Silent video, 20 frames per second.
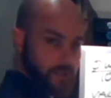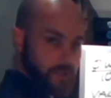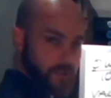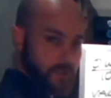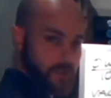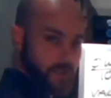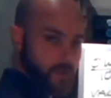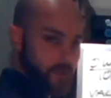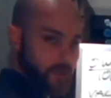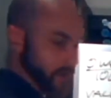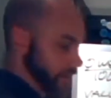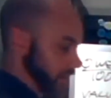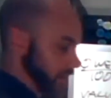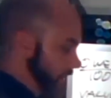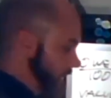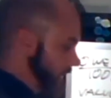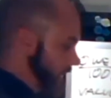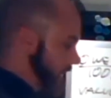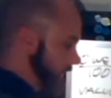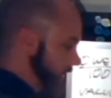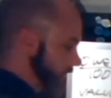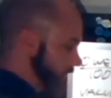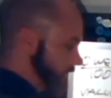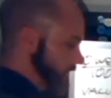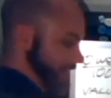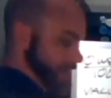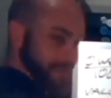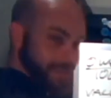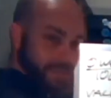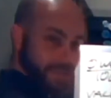sitting there, if
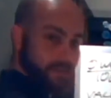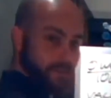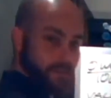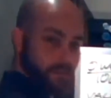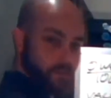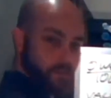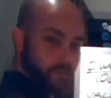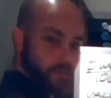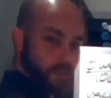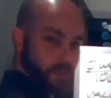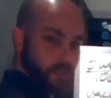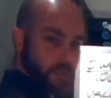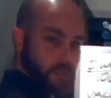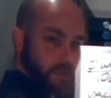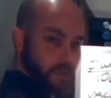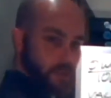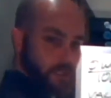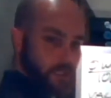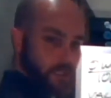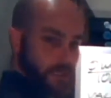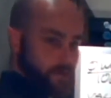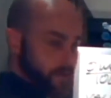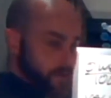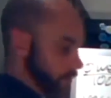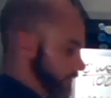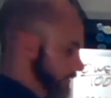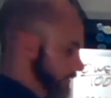they leave it for a year and they